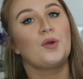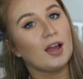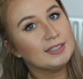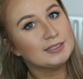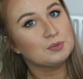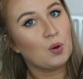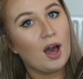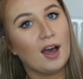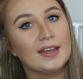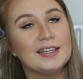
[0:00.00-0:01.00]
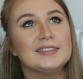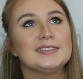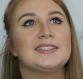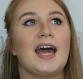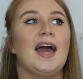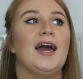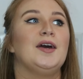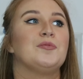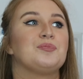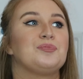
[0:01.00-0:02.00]
Price wise,
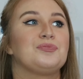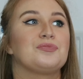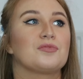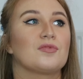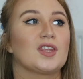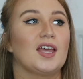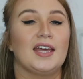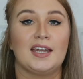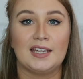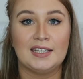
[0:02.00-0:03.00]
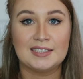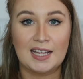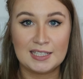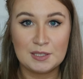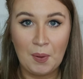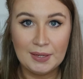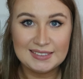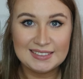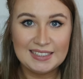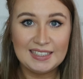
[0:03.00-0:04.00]
it is
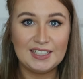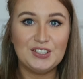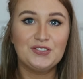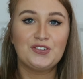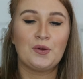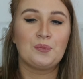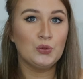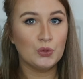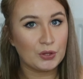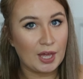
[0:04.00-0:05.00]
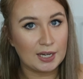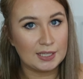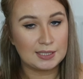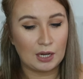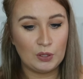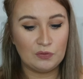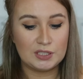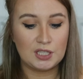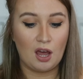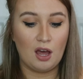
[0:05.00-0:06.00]
expensive. You know that it's Louis
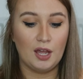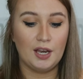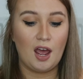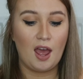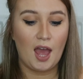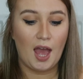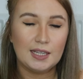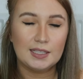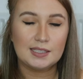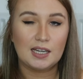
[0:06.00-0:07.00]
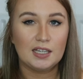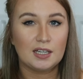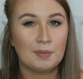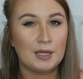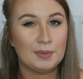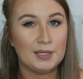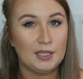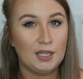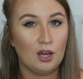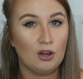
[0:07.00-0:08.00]
Vuitton. I think it's
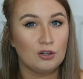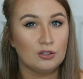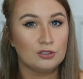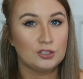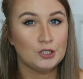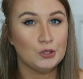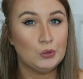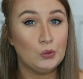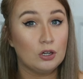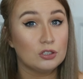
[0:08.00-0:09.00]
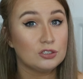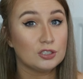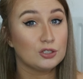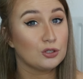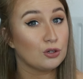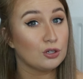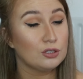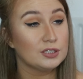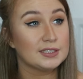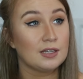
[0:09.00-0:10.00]
maybe 200
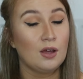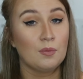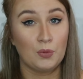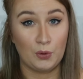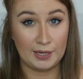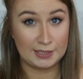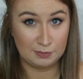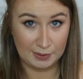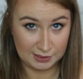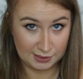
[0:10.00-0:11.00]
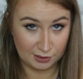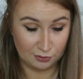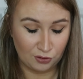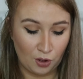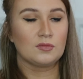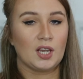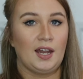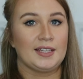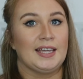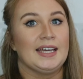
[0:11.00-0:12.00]
euros more expensive.
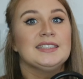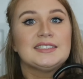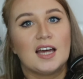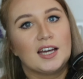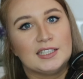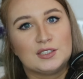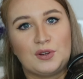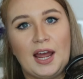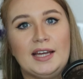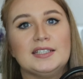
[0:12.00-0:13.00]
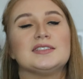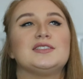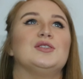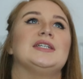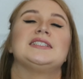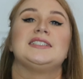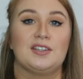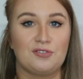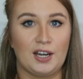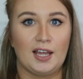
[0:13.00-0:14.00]
The inside is red, so it's
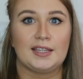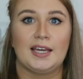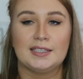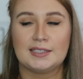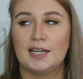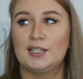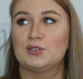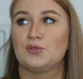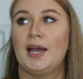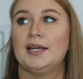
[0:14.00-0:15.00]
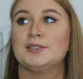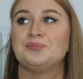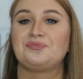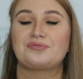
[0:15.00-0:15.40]
different. The inside is red.